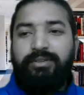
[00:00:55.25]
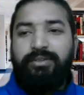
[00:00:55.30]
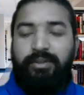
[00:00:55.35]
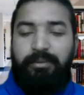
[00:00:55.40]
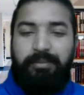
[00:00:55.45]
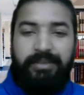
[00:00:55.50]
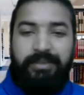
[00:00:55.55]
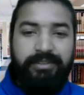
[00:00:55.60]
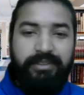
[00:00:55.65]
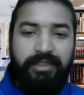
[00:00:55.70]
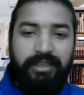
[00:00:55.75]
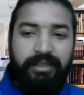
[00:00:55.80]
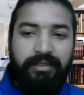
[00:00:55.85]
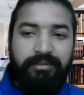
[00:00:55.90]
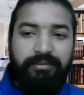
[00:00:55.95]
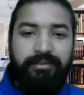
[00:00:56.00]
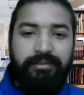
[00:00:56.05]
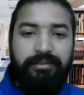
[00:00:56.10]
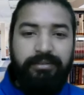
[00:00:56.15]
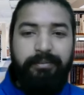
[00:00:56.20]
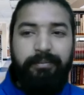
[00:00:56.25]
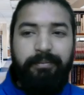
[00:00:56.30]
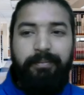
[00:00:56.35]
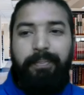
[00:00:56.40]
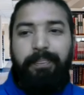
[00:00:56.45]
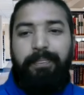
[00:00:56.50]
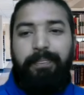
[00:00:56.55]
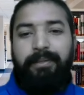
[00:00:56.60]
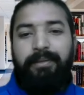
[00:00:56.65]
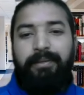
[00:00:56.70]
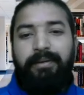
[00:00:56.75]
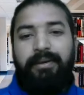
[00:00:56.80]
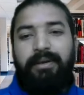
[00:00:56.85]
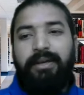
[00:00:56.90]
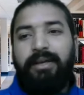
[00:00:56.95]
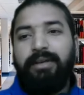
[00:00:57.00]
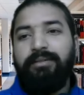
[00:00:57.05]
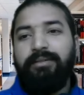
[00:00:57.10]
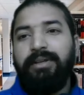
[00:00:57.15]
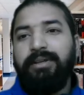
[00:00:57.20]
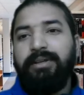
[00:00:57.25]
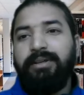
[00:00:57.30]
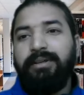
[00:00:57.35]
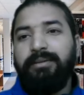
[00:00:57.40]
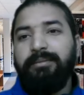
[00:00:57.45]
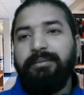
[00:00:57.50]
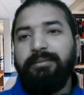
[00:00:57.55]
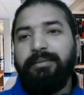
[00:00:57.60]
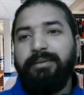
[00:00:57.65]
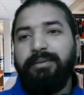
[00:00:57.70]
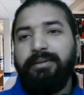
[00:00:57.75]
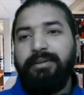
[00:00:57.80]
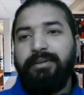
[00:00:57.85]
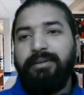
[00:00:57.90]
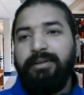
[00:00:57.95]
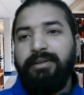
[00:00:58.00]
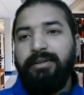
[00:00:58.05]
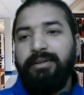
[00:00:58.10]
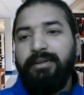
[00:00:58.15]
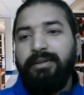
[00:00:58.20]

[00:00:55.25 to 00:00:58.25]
Pamasad. I welcome